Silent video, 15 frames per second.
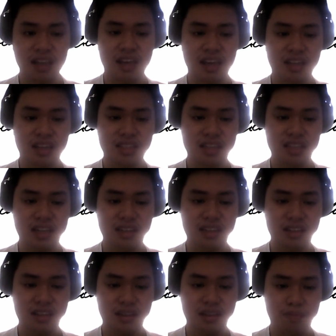In this
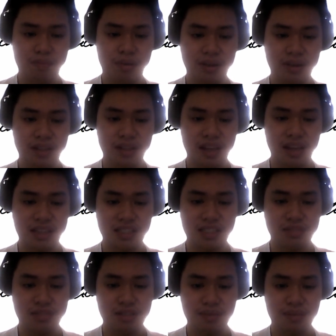state, the port has
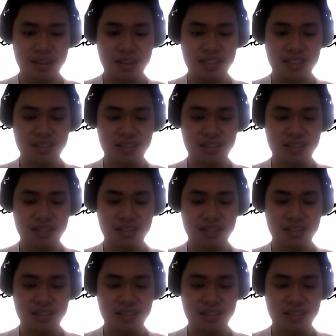its response